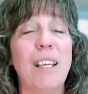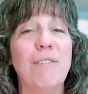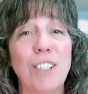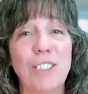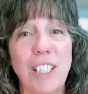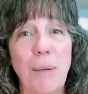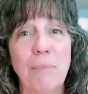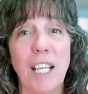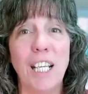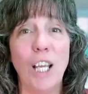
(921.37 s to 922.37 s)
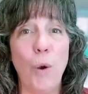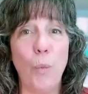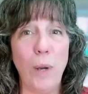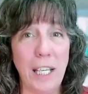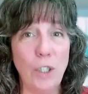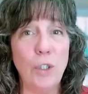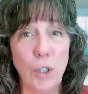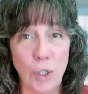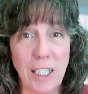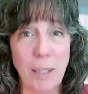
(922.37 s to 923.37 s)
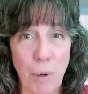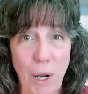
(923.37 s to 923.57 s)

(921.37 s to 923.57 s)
if there's something we could